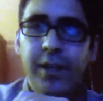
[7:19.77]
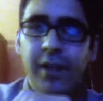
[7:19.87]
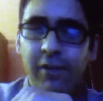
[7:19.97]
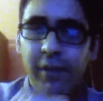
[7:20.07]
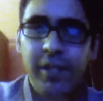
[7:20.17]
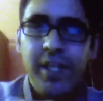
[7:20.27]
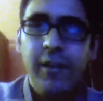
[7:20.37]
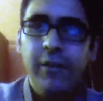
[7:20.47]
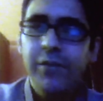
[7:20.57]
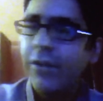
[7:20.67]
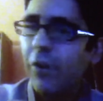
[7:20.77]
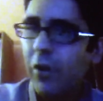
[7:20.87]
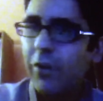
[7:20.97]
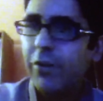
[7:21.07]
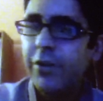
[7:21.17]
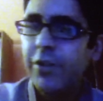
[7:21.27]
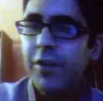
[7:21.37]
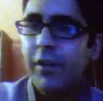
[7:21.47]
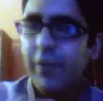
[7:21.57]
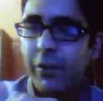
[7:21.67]
of themselves and authors
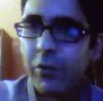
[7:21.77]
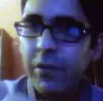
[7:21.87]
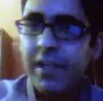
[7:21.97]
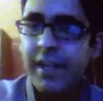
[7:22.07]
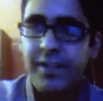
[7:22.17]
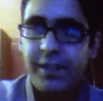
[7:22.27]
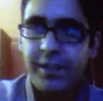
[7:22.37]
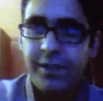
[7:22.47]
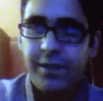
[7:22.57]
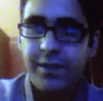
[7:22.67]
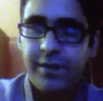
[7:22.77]
of their own destinies.